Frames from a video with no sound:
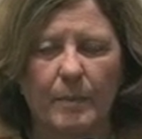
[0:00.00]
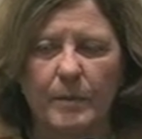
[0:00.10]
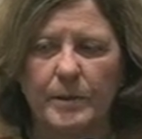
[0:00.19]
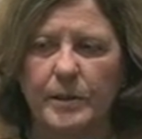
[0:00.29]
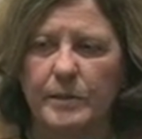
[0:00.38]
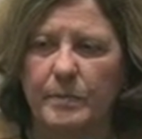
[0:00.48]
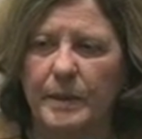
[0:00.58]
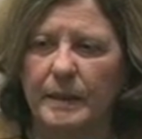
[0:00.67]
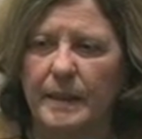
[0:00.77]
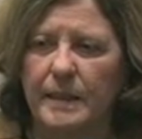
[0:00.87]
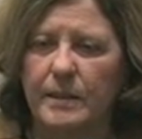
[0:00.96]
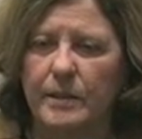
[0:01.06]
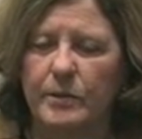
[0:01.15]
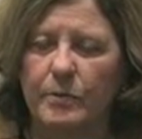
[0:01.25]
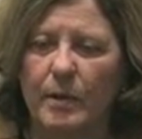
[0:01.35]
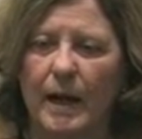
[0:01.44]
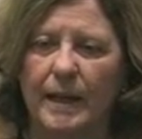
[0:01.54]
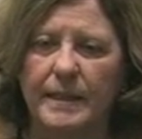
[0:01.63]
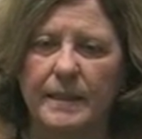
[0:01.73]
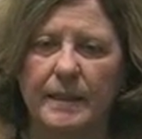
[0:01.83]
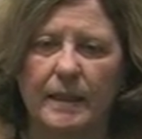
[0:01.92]
which is really to try
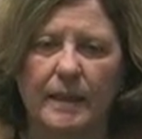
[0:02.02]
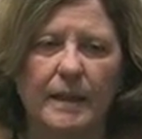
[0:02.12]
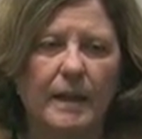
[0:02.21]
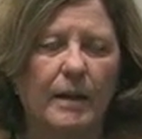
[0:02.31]
to